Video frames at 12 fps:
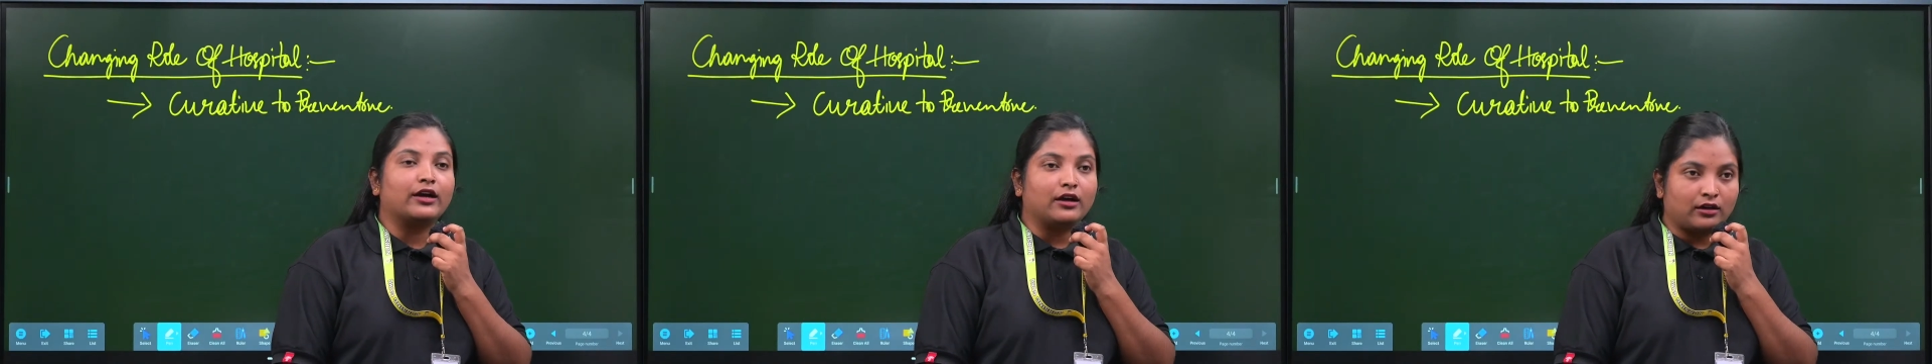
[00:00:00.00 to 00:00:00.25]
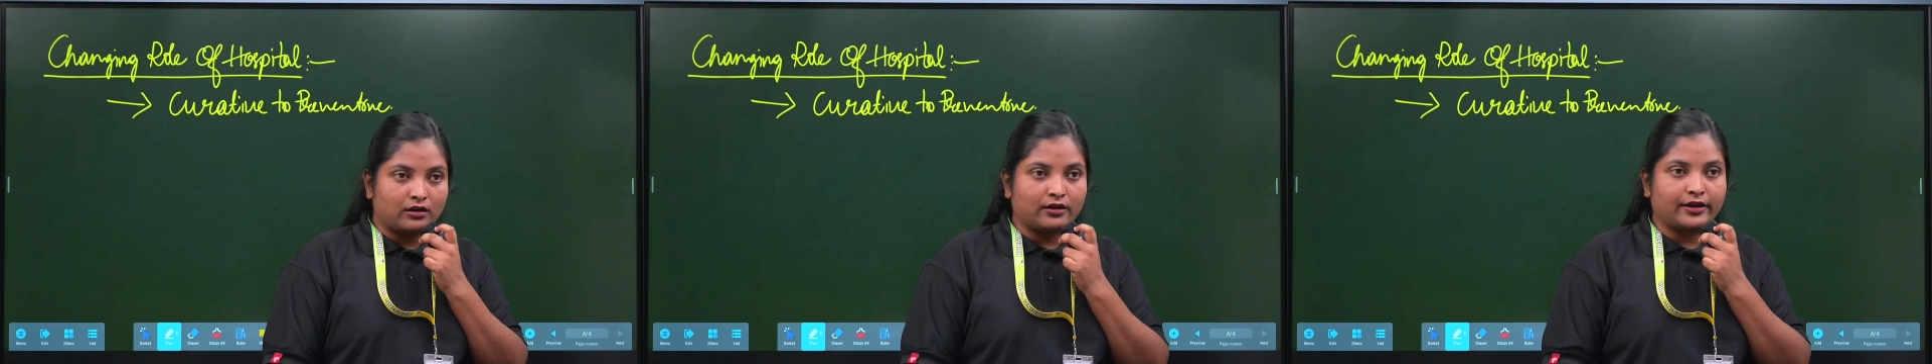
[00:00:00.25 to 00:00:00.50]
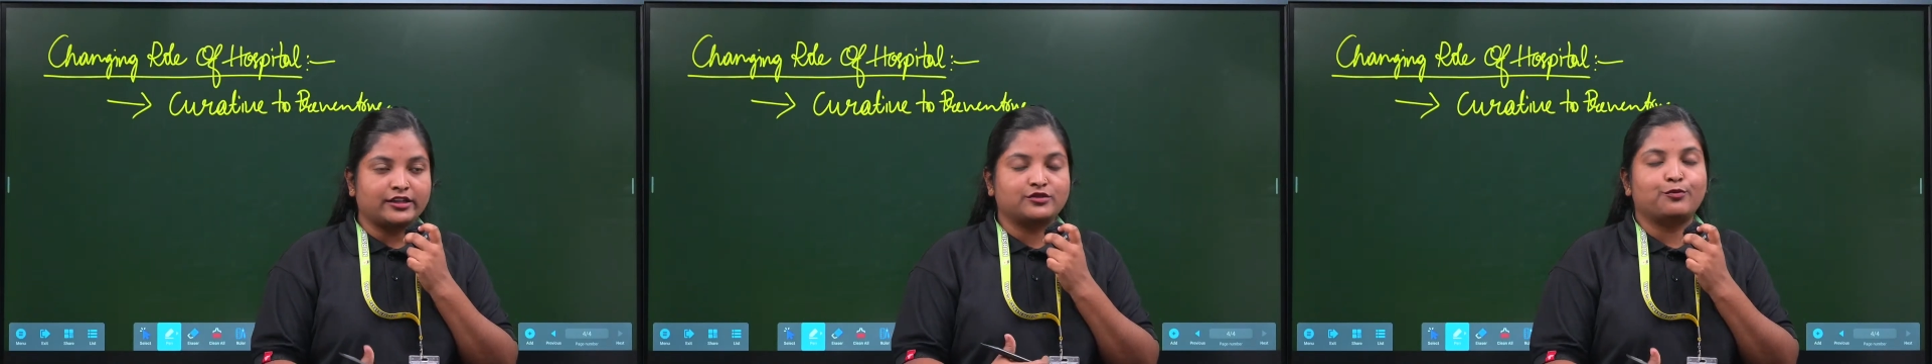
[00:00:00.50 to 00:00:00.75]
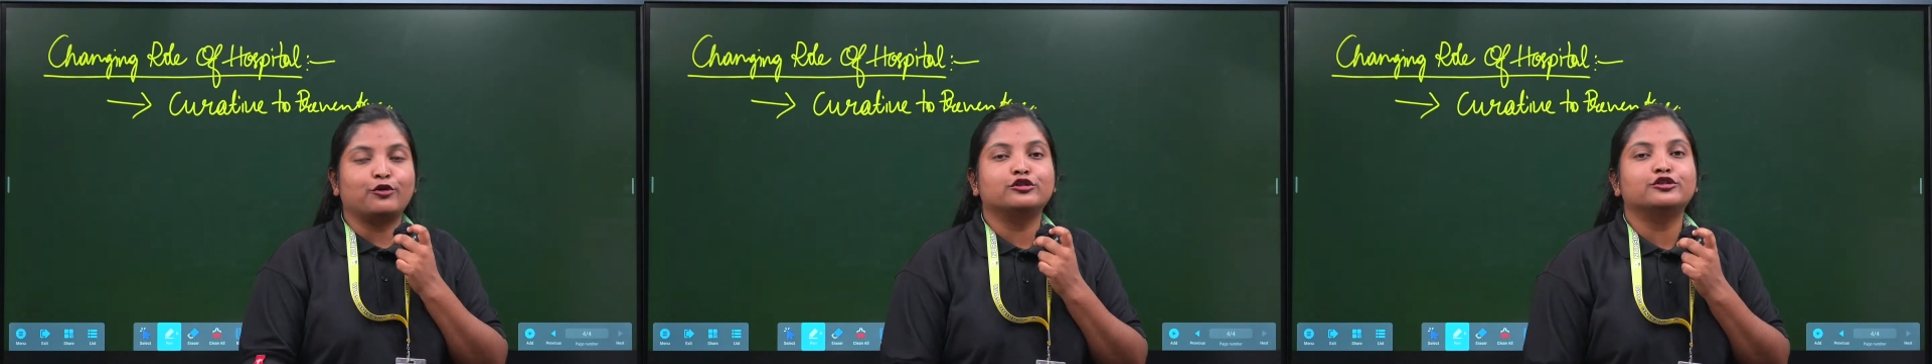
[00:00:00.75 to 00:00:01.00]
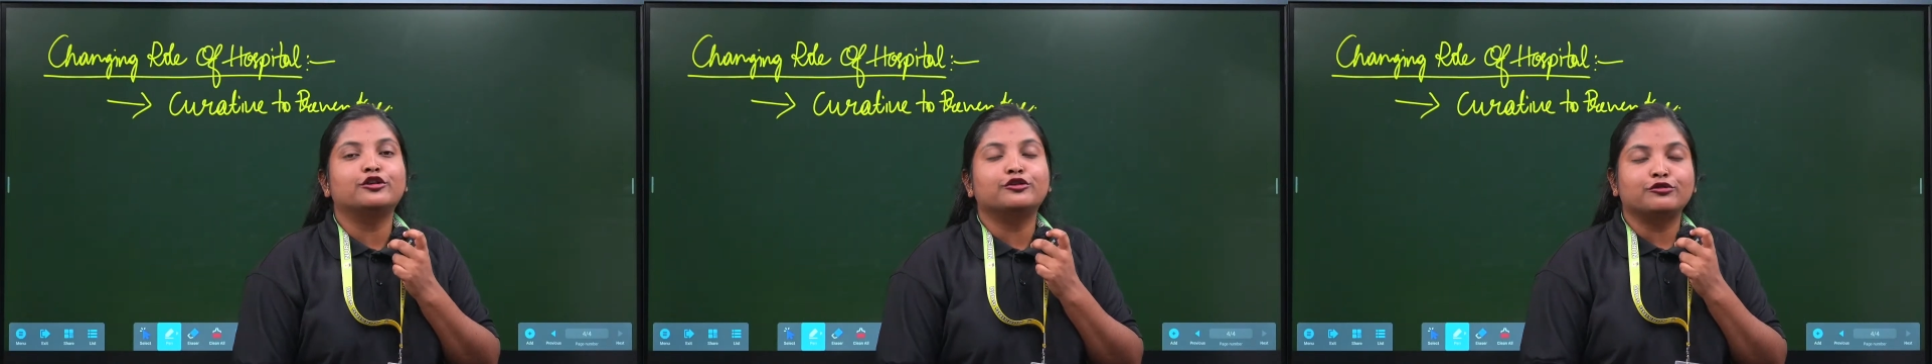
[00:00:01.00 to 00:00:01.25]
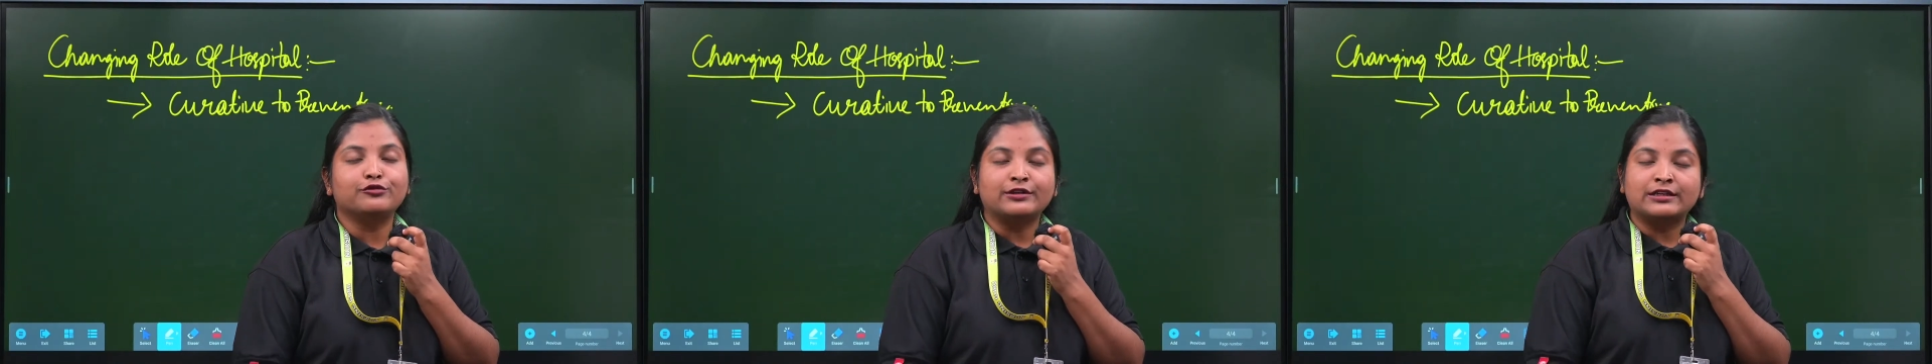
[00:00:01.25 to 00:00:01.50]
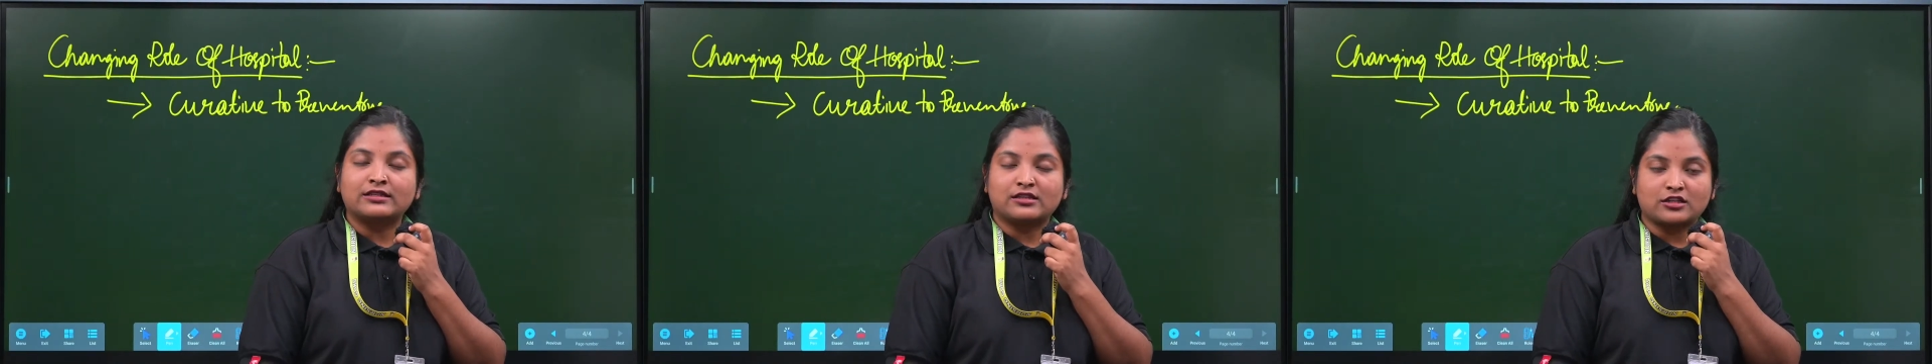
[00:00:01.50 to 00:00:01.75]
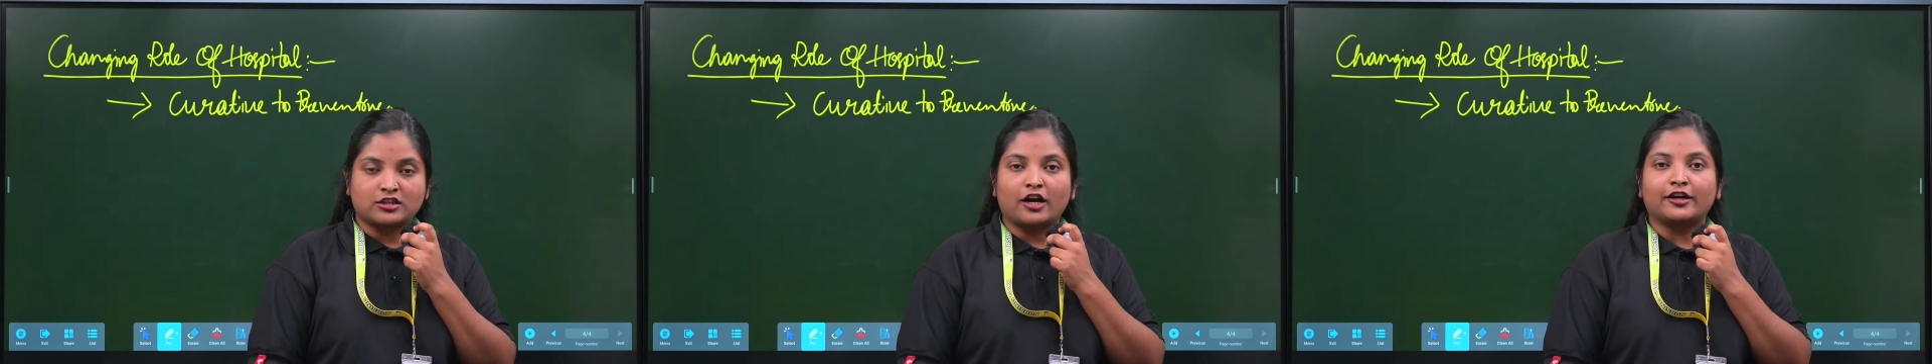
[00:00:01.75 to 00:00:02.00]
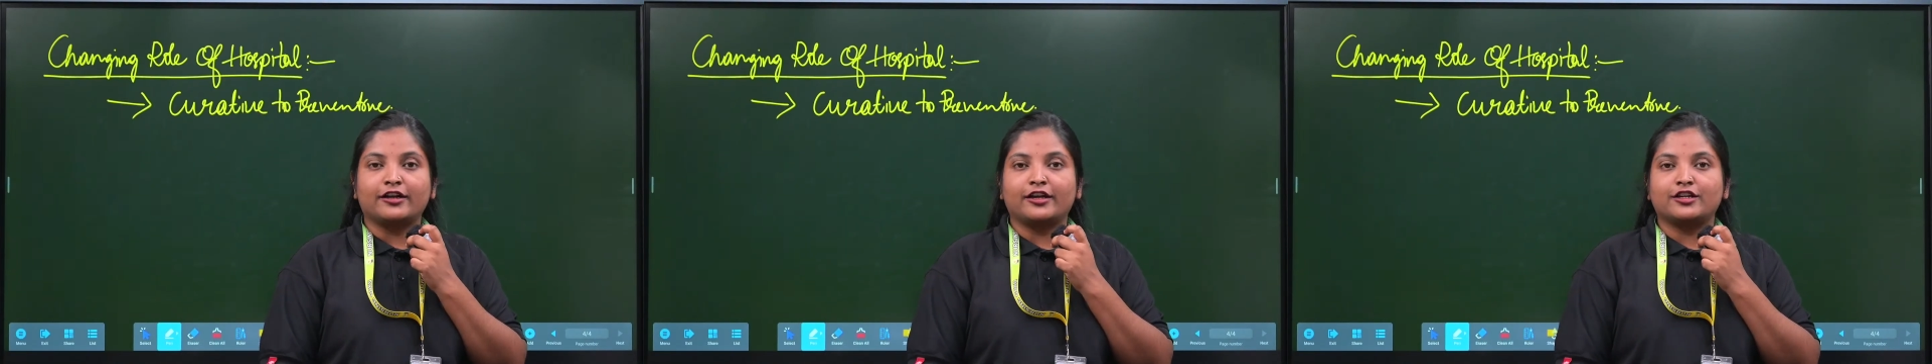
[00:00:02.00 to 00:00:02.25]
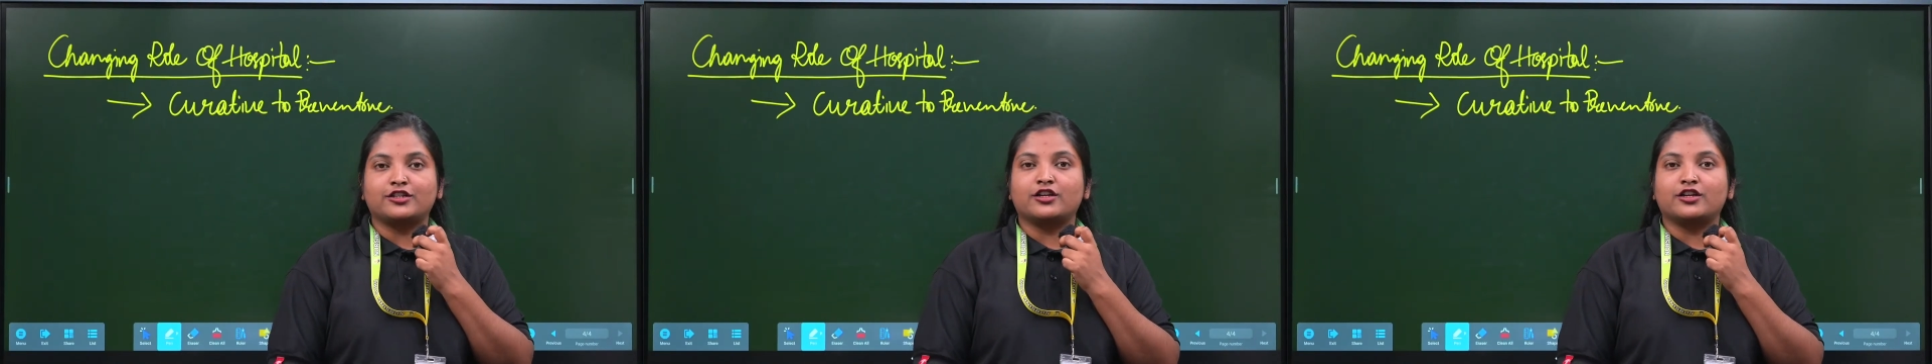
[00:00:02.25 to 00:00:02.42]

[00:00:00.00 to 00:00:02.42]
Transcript: exposure to disease conditions.